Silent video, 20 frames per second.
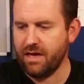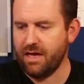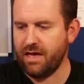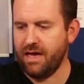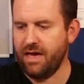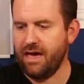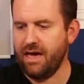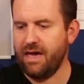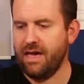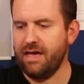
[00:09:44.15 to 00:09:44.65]

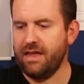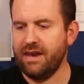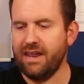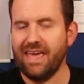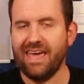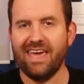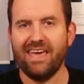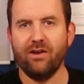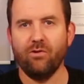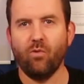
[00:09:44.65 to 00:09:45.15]
an
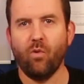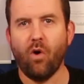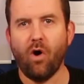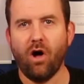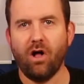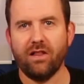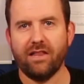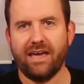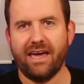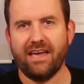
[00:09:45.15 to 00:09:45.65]

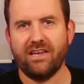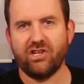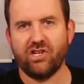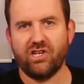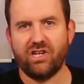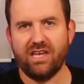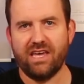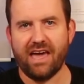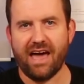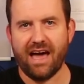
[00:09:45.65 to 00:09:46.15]
in-wall
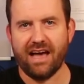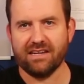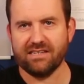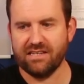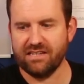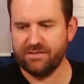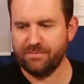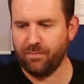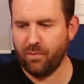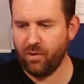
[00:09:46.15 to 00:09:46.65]
HD
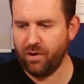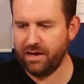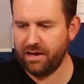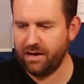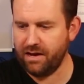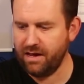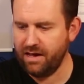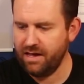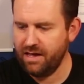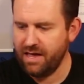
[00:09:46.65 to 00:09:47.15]
access
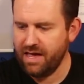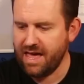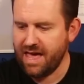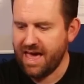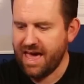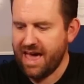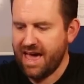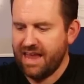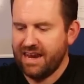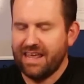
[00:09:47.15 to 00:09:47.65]
point,
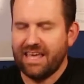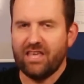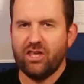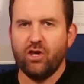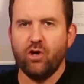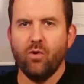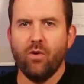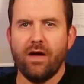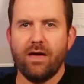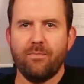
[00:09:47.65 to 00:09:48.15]
and a
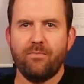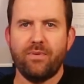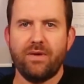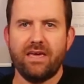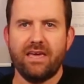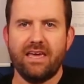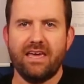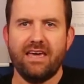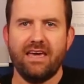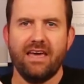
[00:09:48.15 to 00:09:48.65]

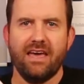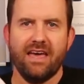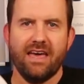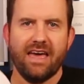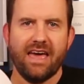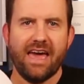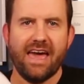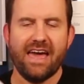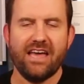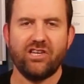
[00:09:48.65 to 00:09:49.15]
UAP
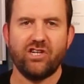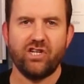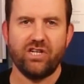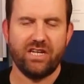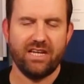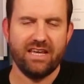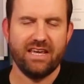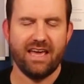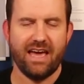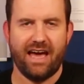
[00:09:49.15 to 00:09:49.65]

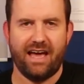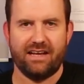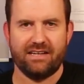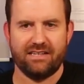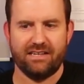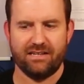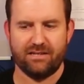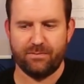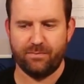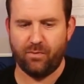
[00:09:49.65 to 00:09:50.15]
HD
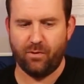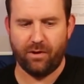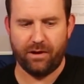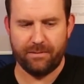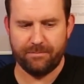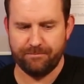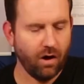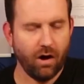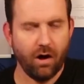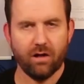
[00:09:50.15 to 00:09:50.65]
access
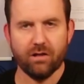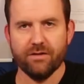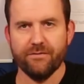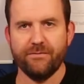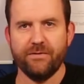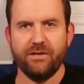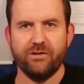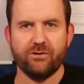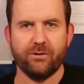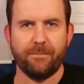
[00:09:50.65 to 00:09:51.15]
point. All
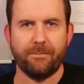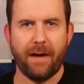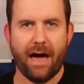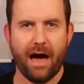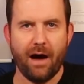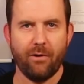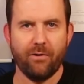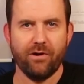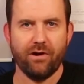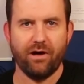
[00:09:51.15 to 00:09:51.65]
of these are
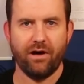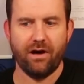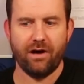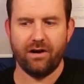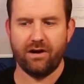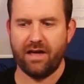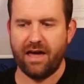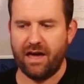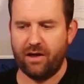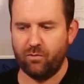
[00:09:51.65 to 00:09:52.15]
powered
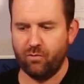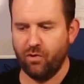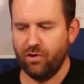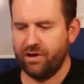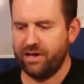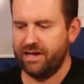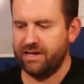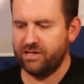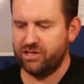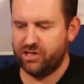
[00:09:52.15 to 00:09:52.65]
on and
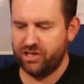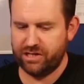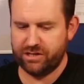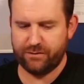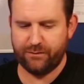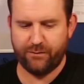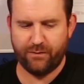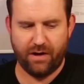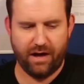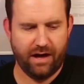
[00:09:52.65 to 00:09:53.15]
working
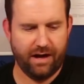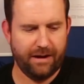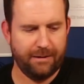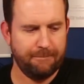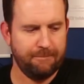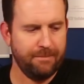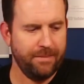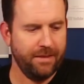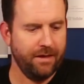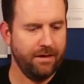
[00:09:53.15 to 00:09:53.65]
just fine.